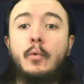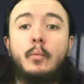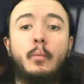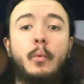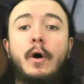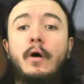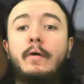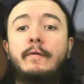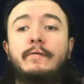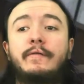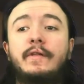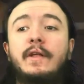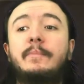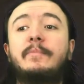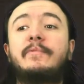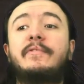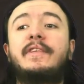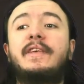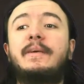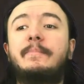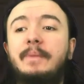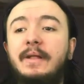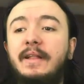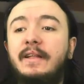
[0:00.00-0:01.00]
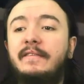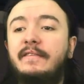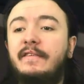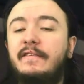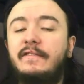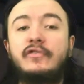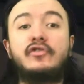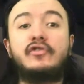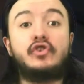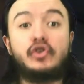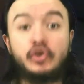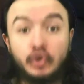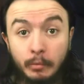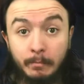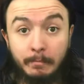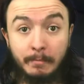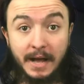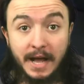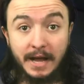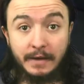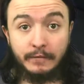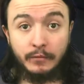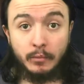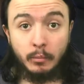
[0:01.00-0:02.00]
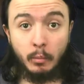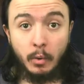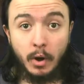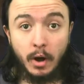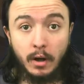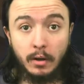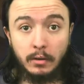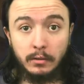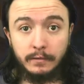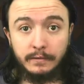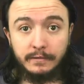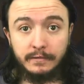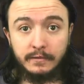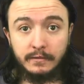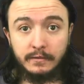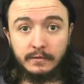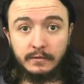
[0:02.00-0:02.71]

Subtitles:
wall flips, and the ability to jump back from walls.